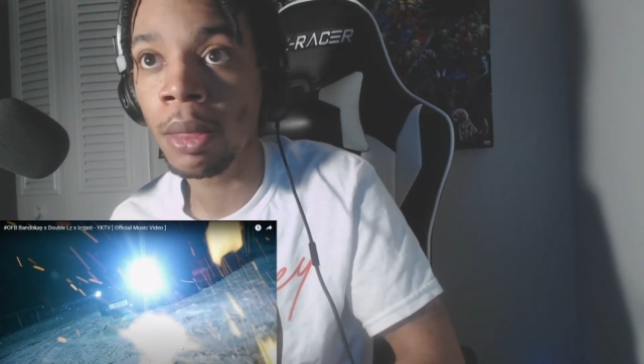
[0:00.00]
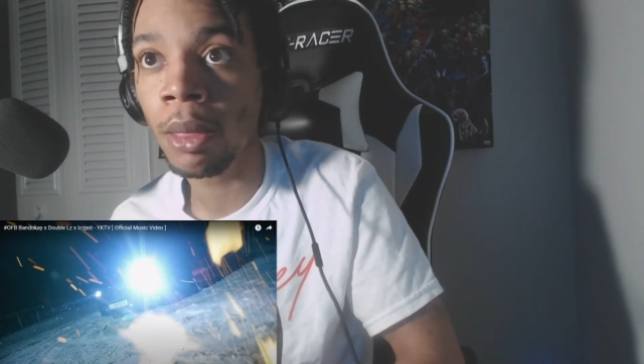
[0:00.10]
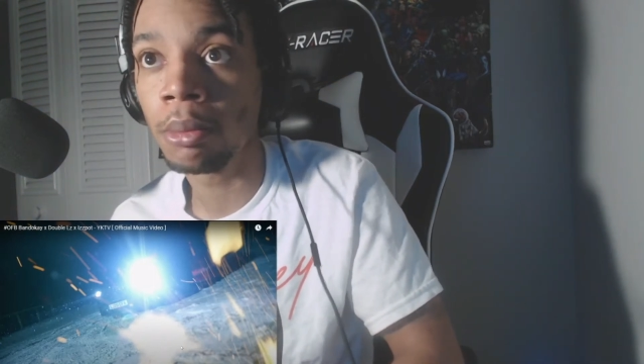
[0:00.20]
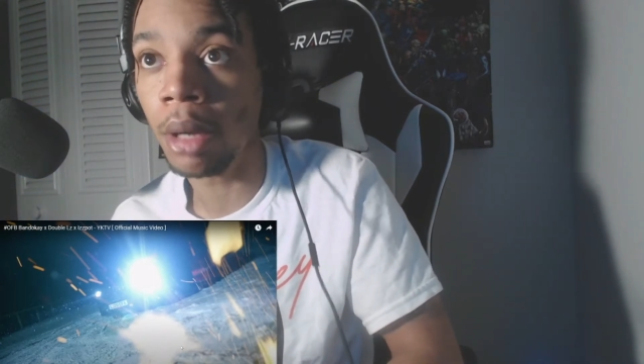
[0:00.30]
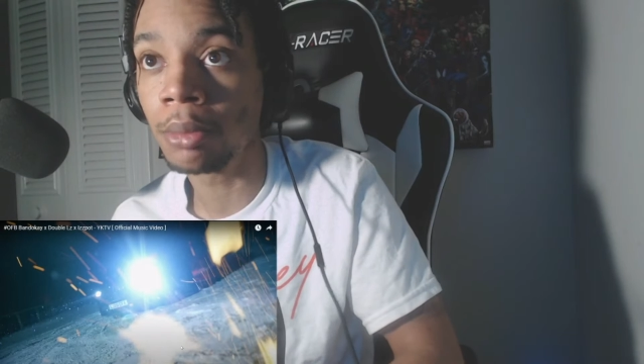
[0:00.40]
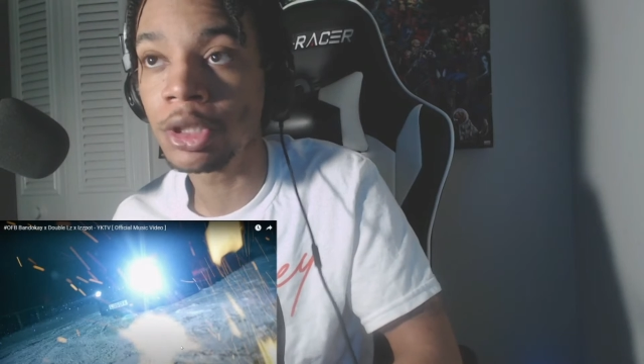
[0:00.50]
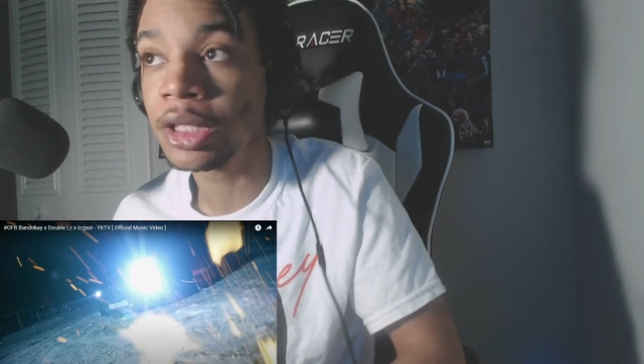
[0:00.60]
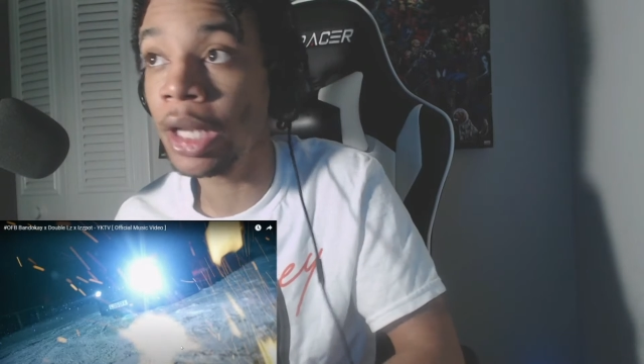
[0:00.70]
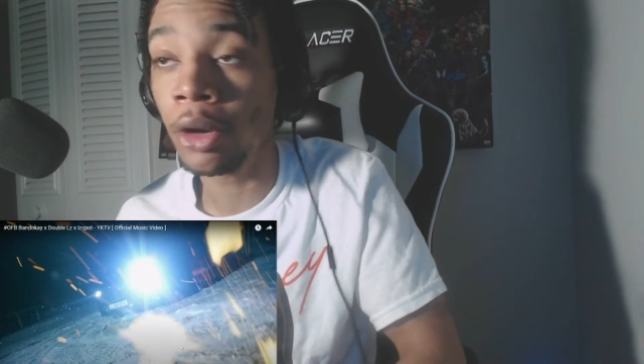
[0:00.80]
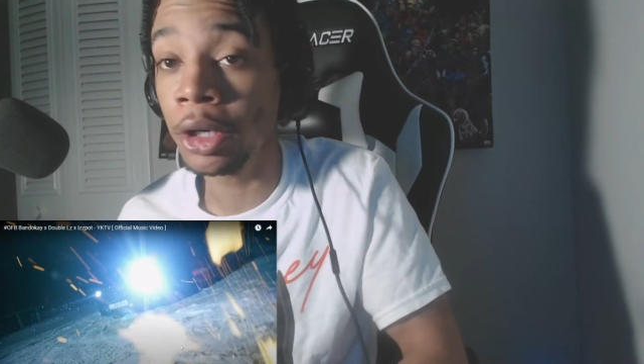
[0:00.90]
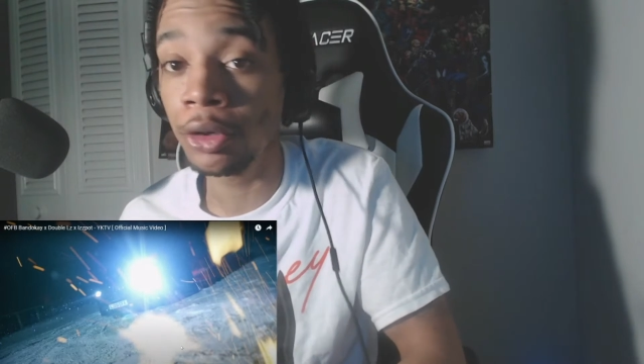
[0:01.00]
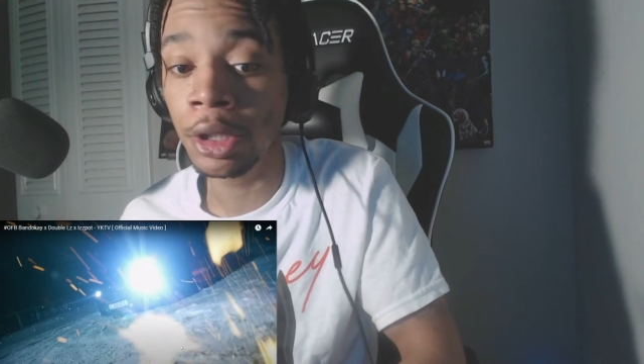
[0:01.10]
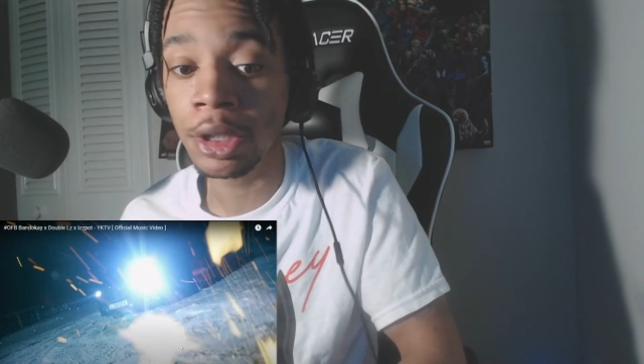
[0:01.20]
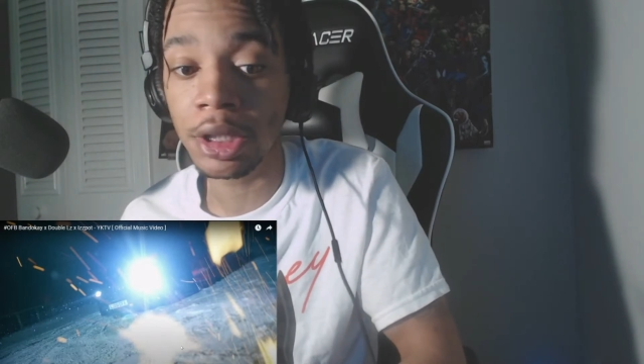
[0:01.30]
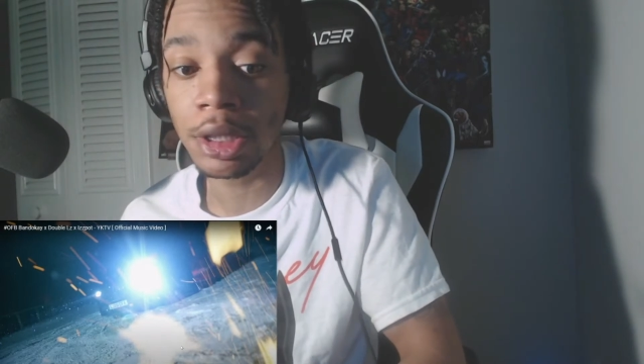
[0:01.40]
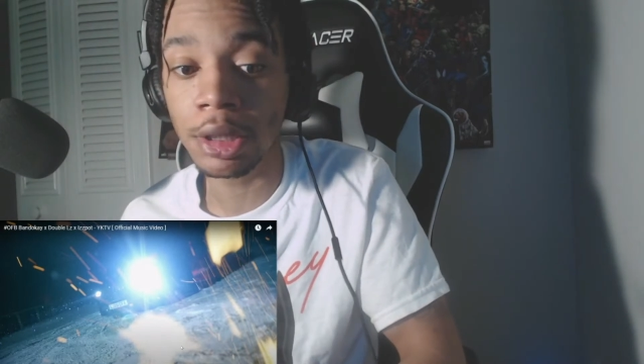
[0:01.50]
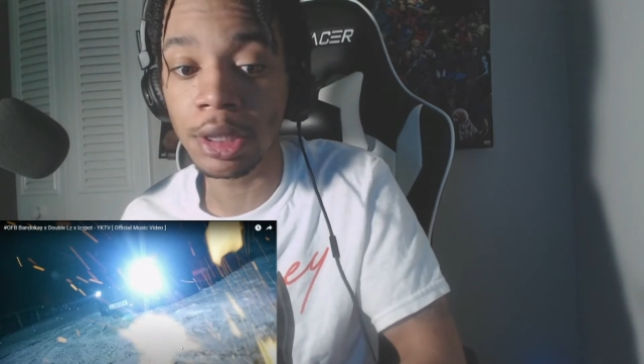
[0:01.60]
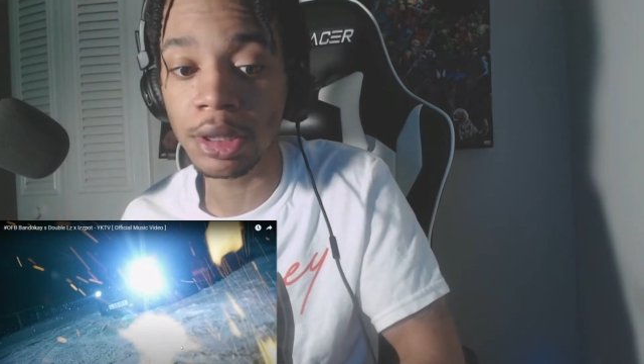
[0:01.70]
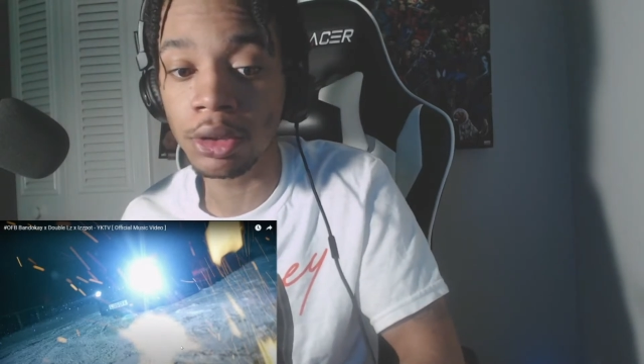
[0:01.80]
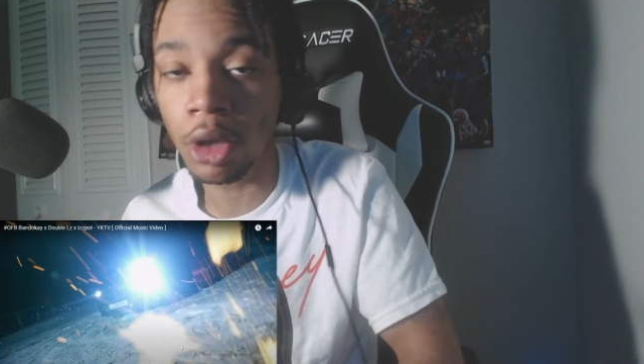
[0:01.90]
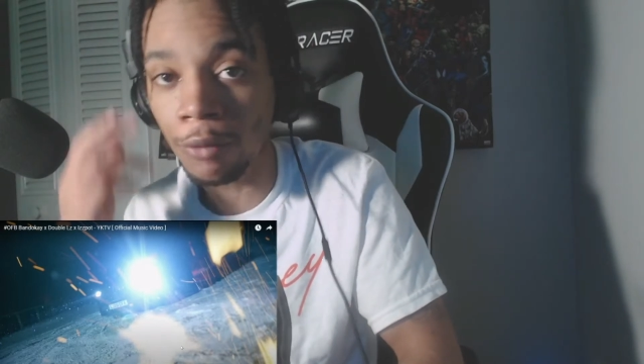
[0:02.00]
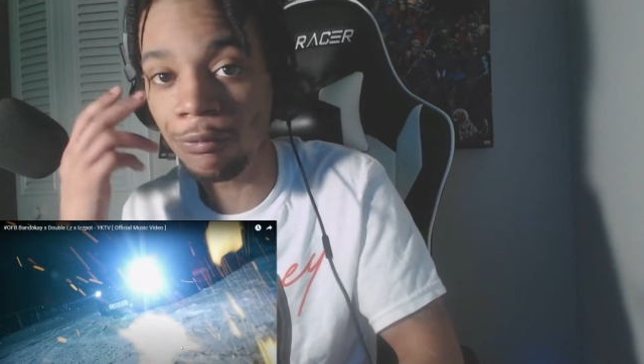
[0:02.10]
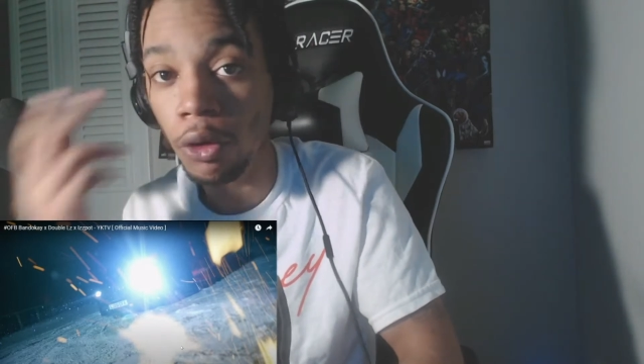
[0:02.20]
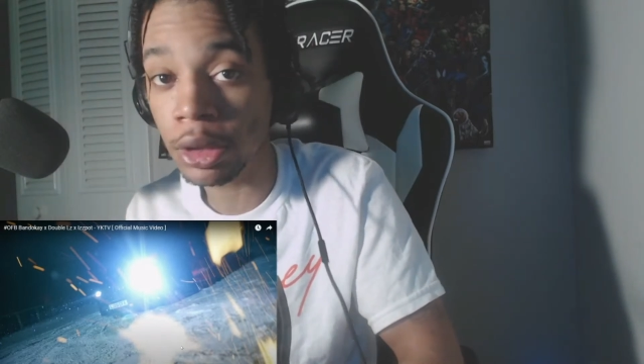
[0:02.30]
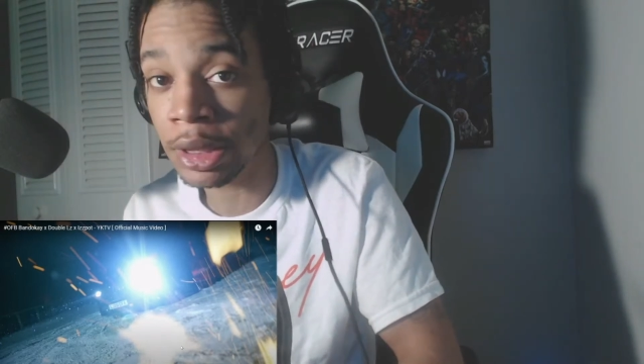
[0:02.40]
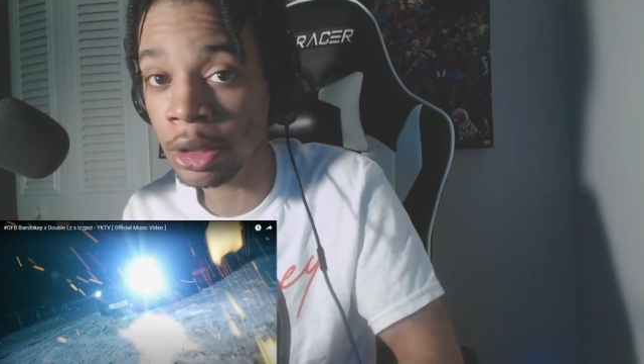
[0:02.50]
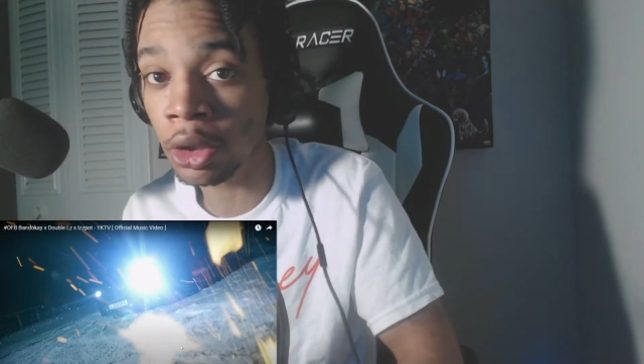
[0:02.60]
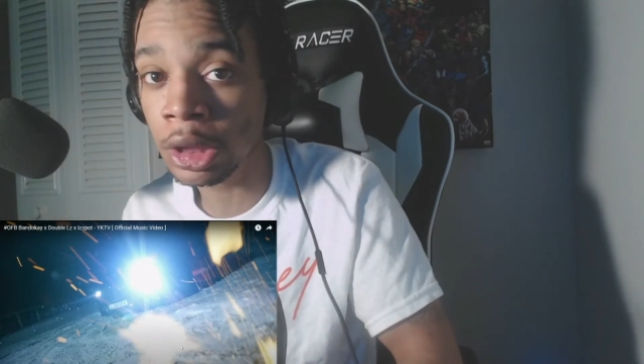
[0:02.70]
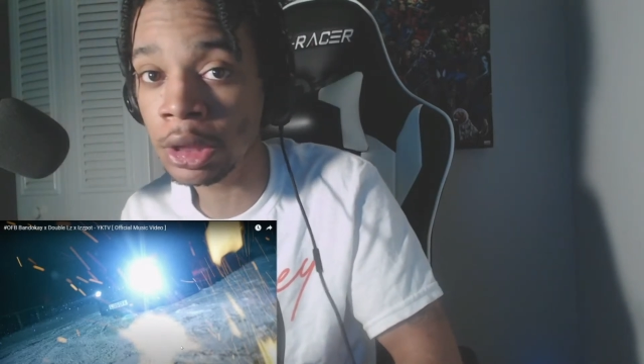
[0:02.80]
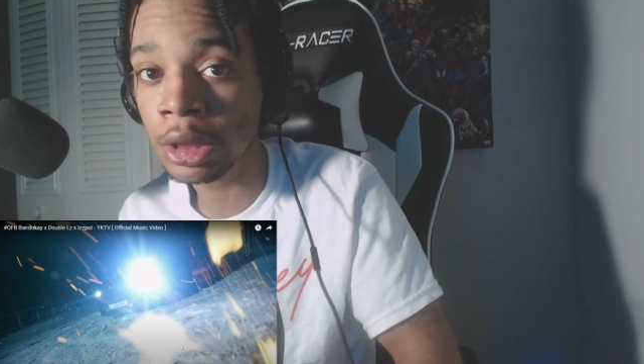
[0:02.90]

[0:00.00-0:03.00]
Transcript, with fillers: but I'm just now hearing it and shit, cause you know I'm focusing on it,